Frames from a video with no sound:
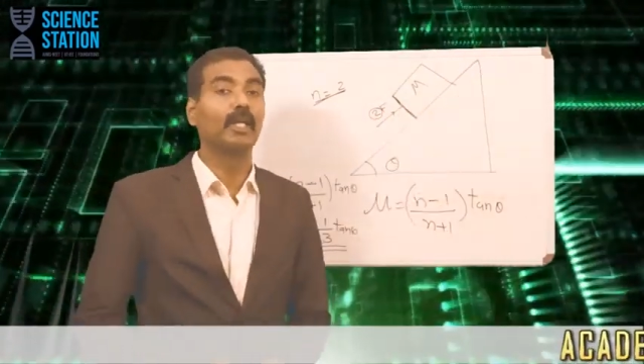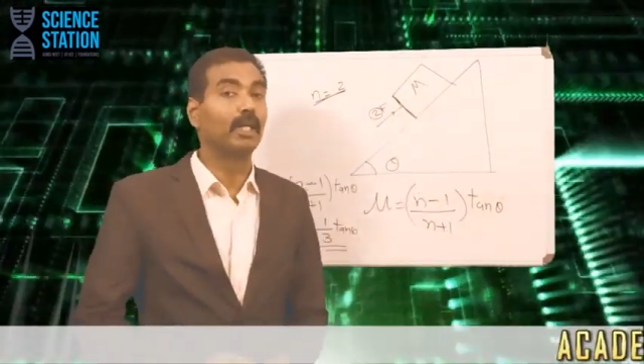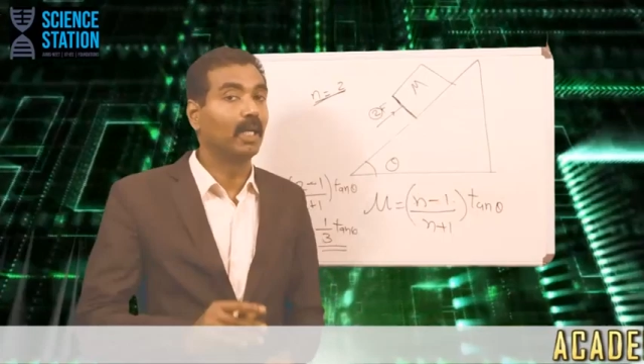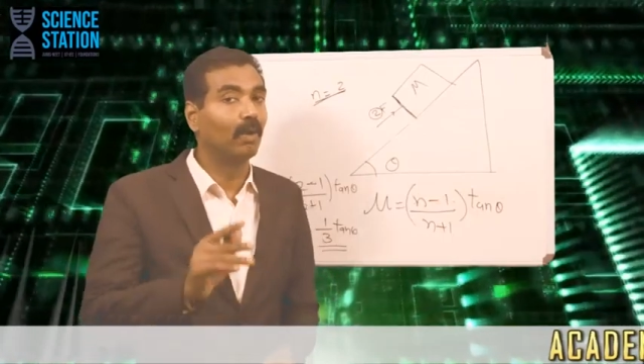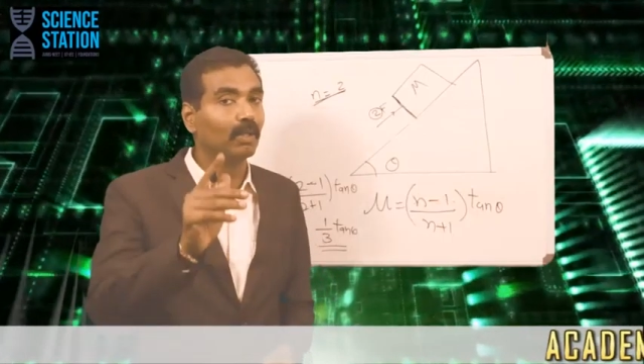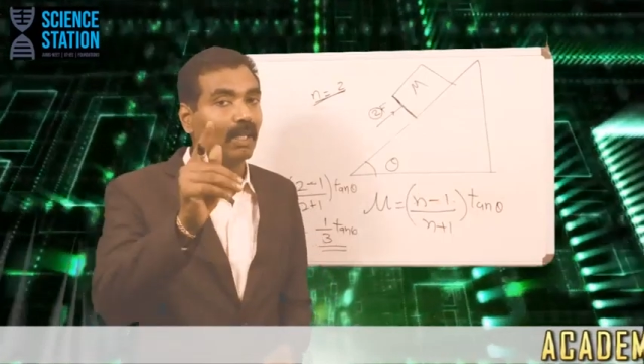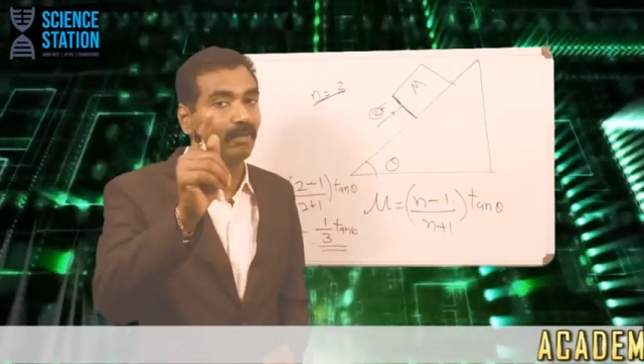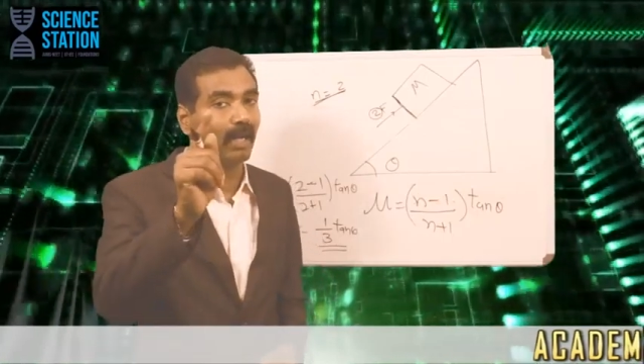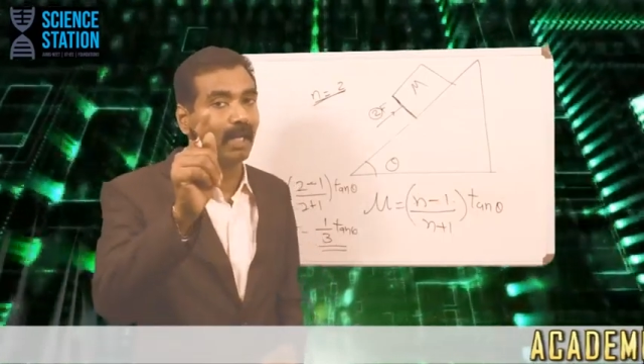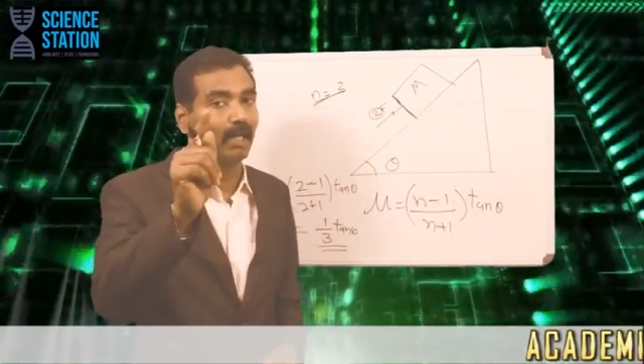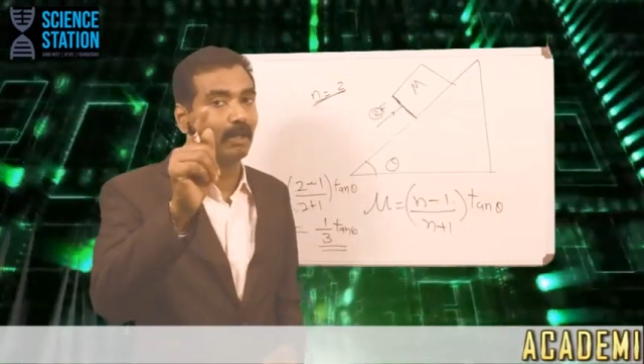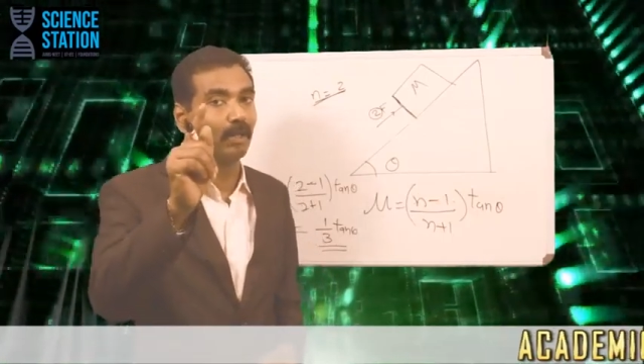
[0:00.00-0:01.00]
Now the
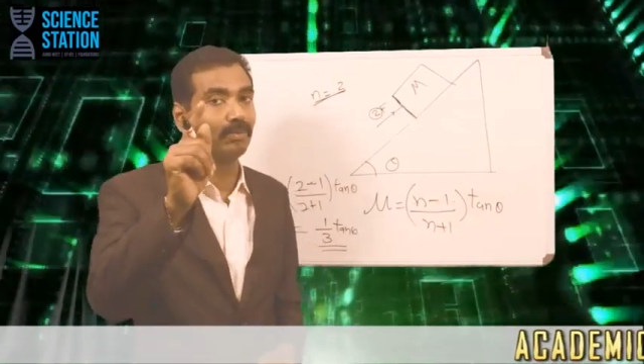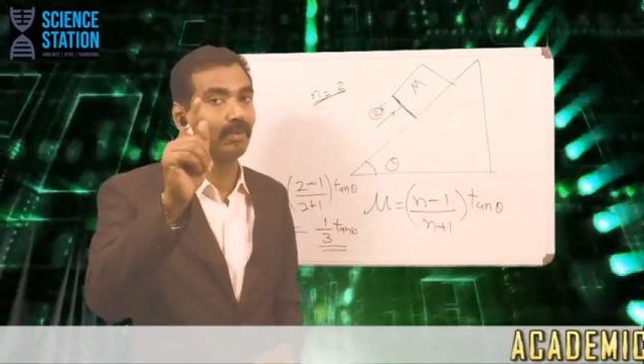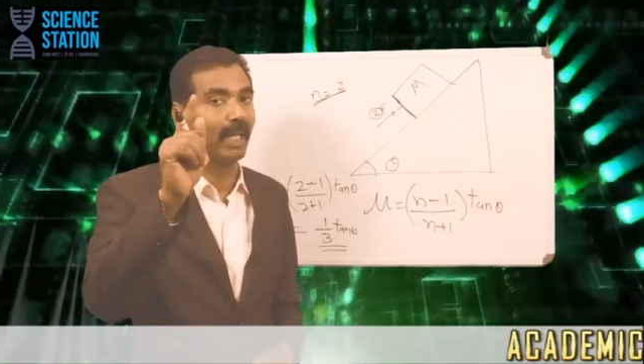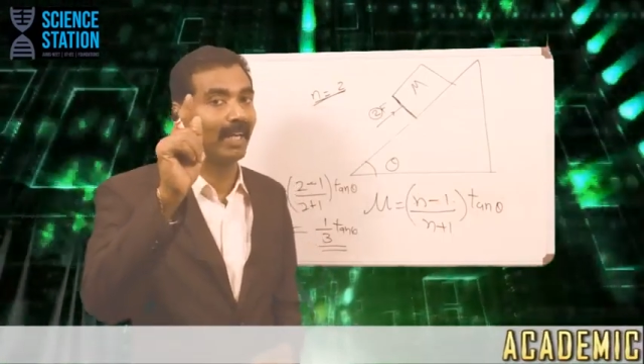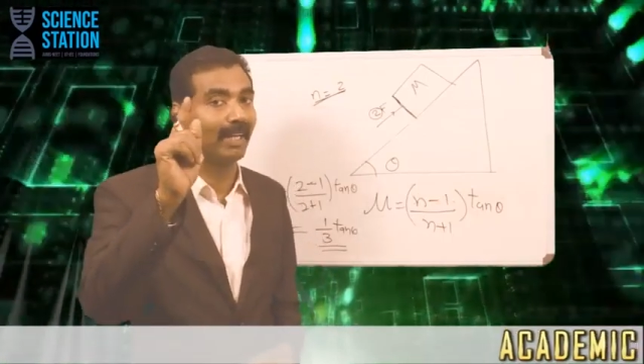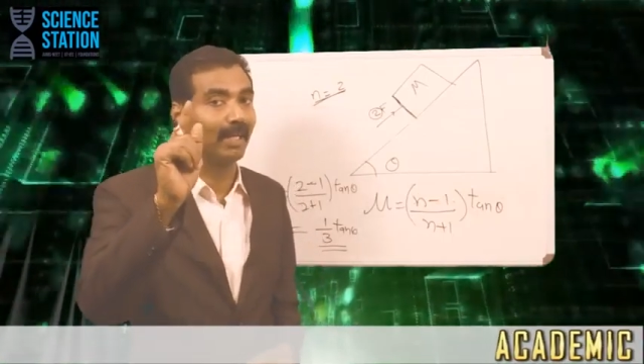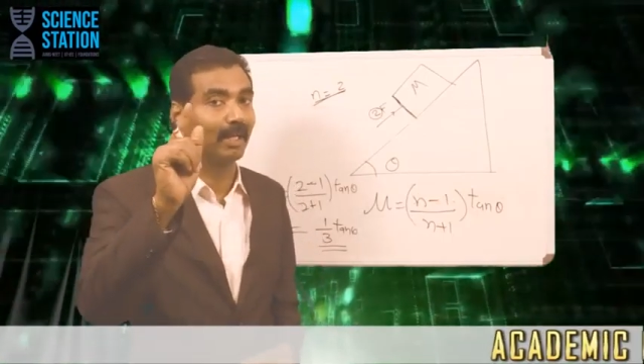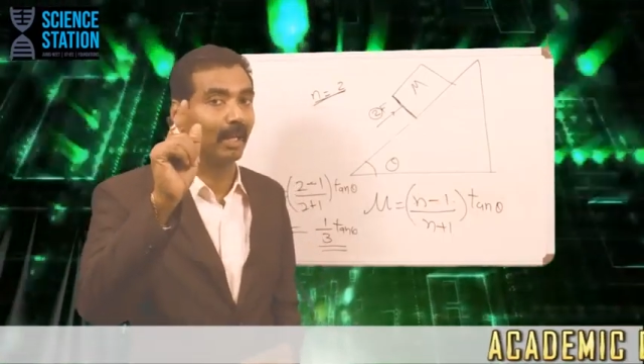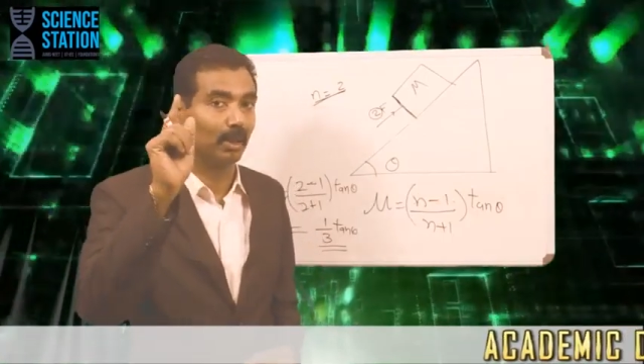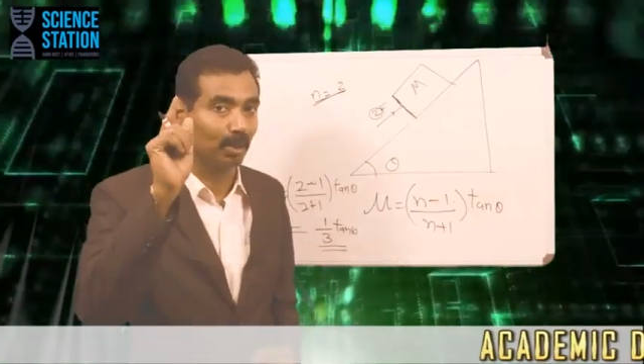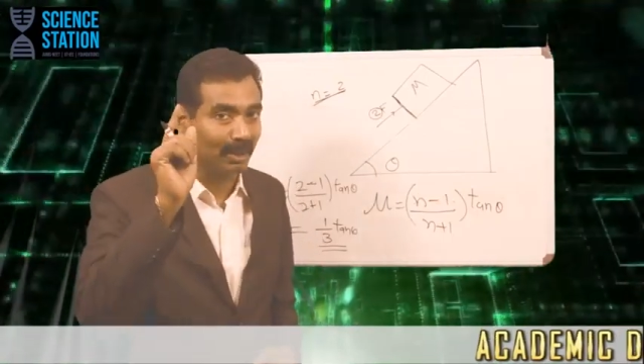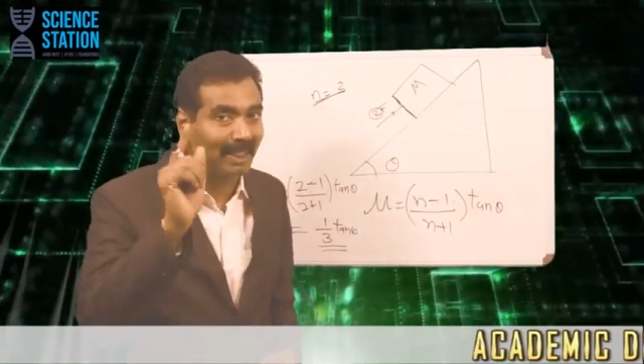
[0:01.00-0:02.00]
value of N
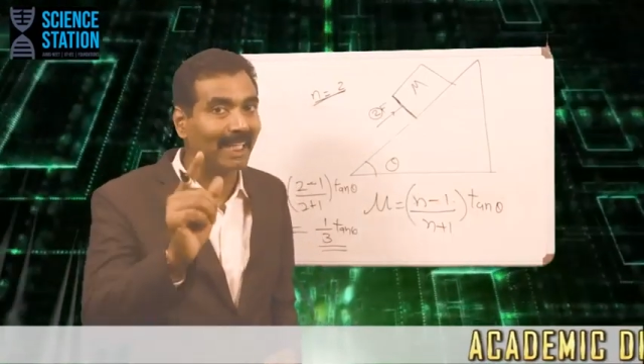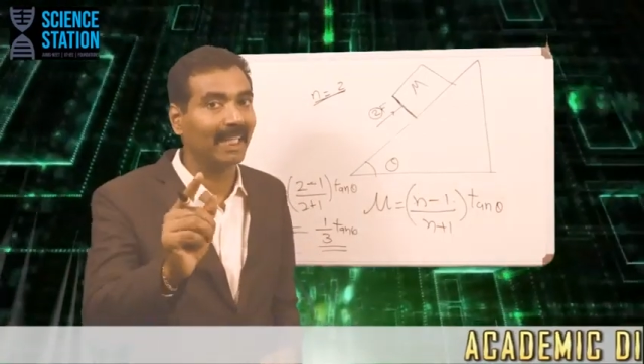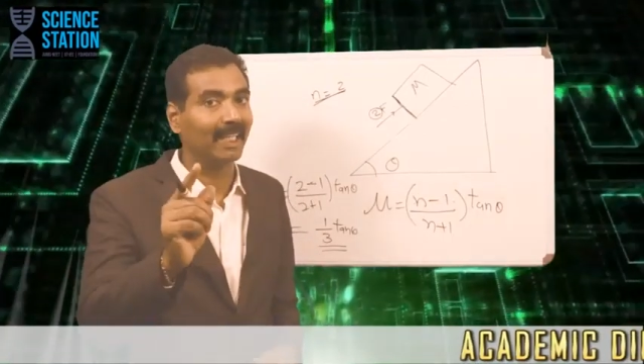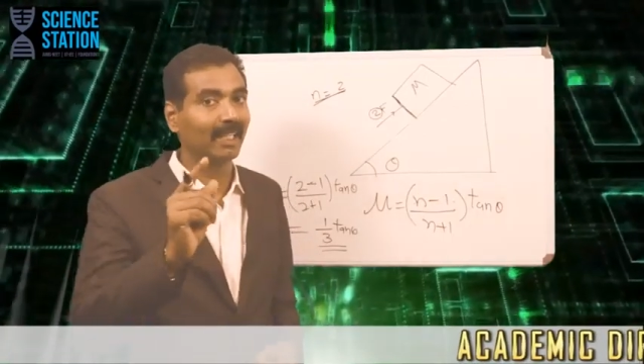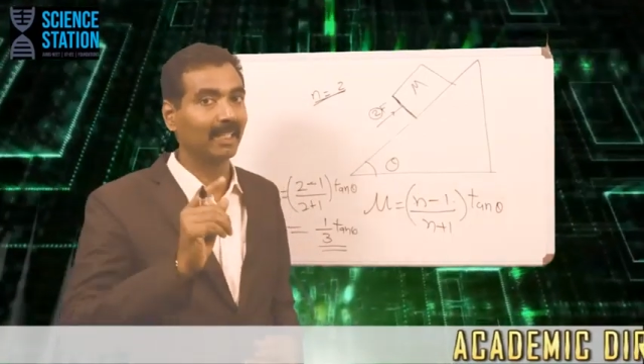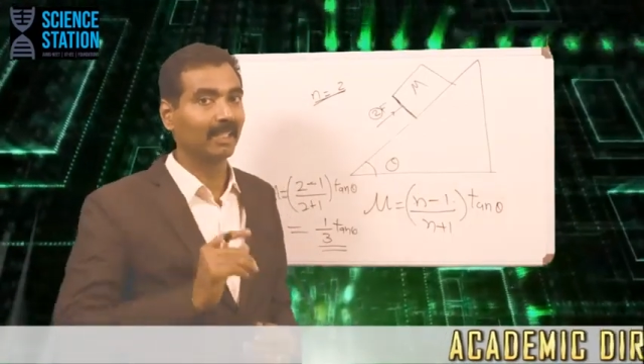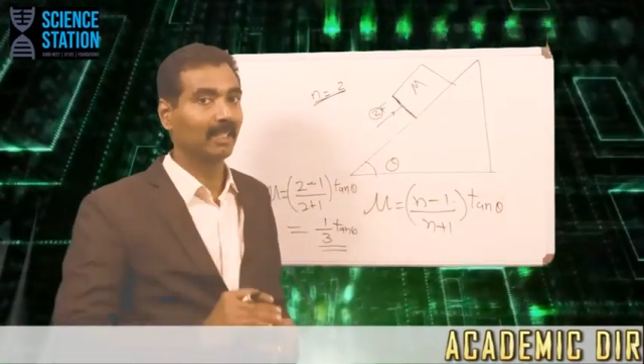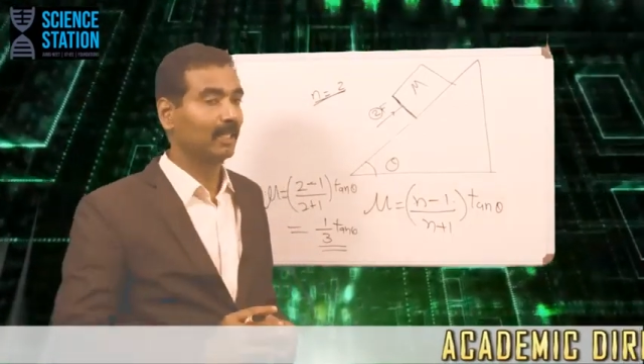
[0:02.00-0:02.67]
equal to 3.